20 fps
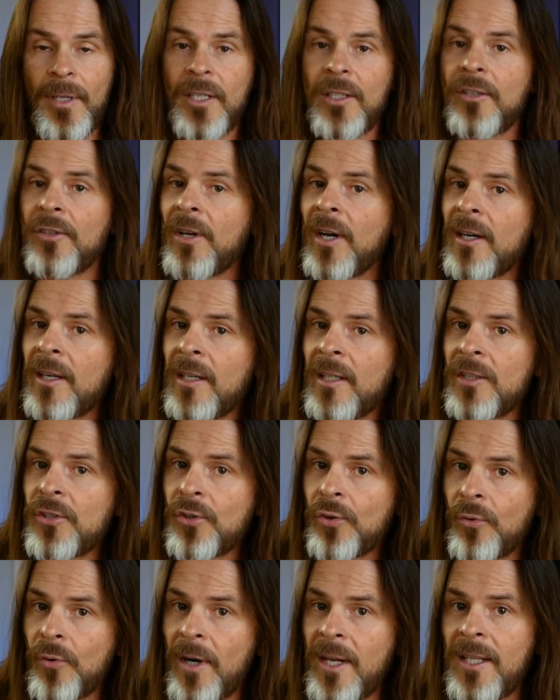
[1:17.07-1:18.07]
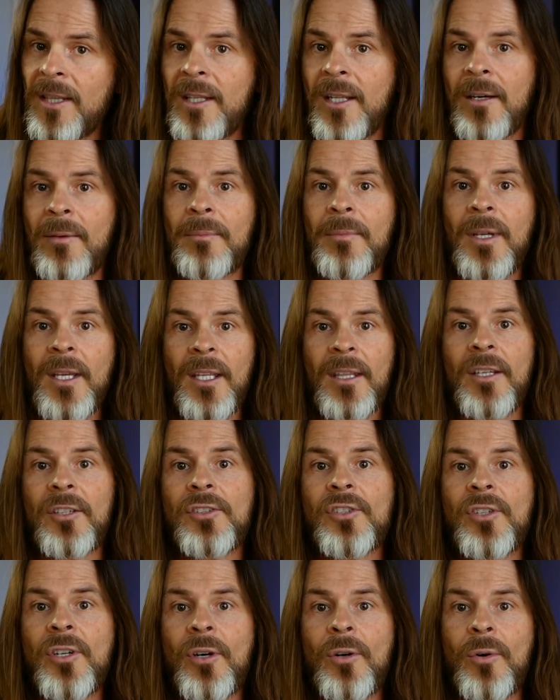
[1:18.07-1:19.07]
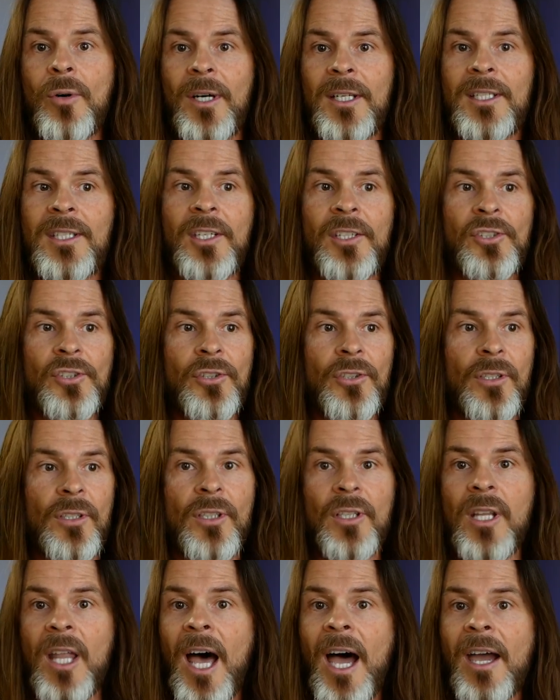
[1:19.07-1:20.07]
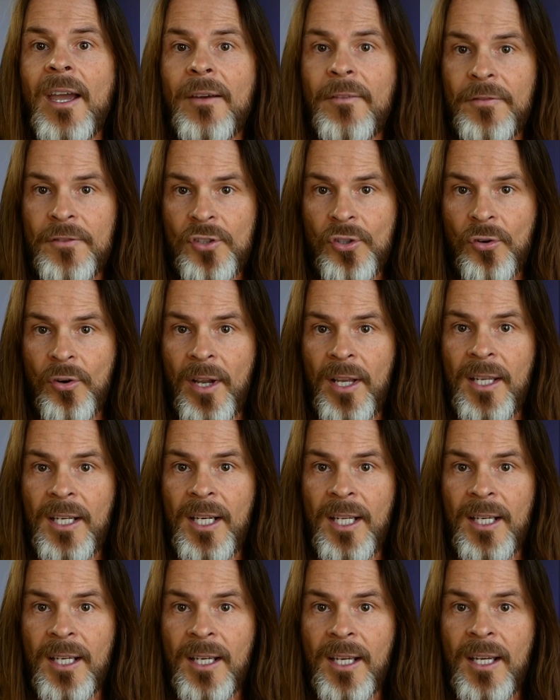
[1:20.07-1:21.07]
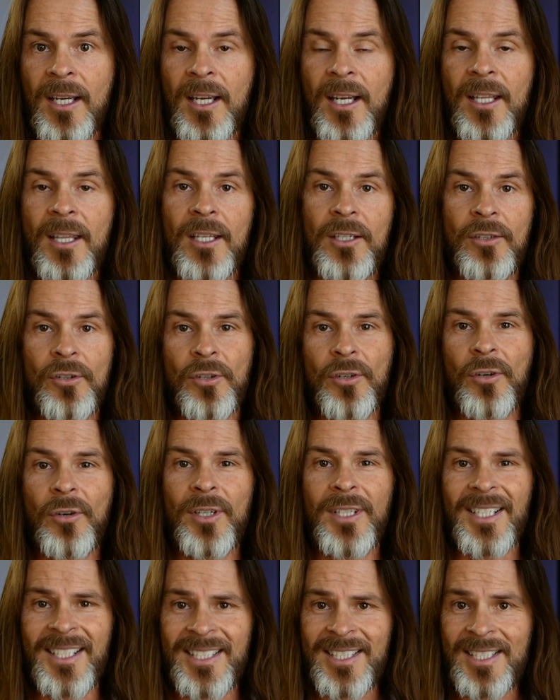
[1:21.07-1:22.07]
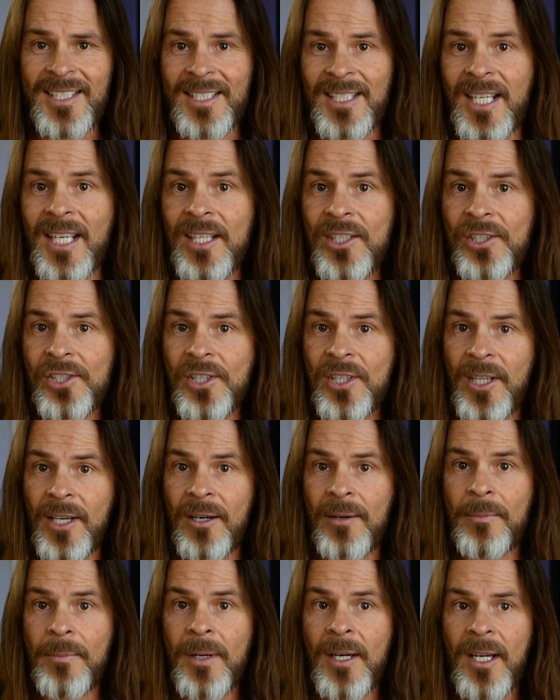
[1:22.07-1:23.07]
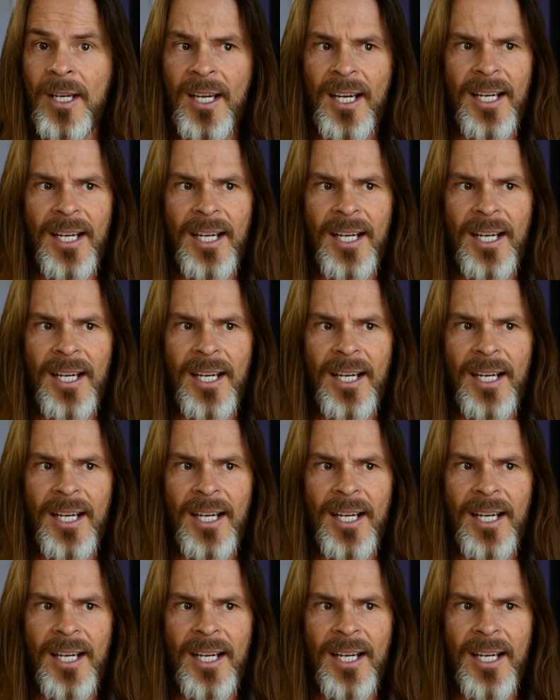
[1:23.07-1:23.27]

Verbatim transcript: You're not going to train them. There's no additional live training that you're going to teach them